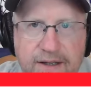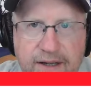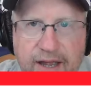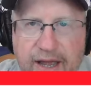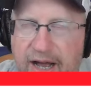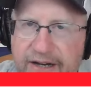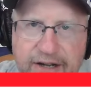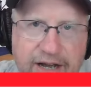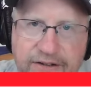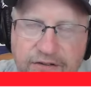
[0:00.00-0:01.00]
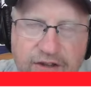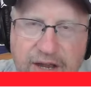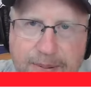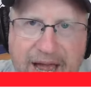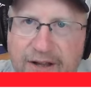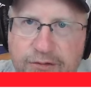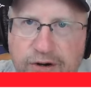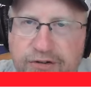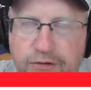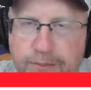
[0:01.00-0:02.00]
And I just like pass
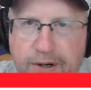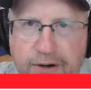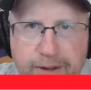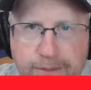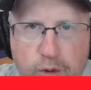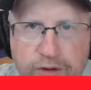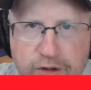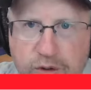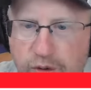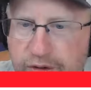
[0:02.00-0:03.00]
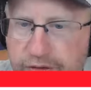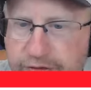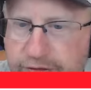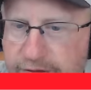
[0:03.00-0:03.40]
rushers, period, more than corners.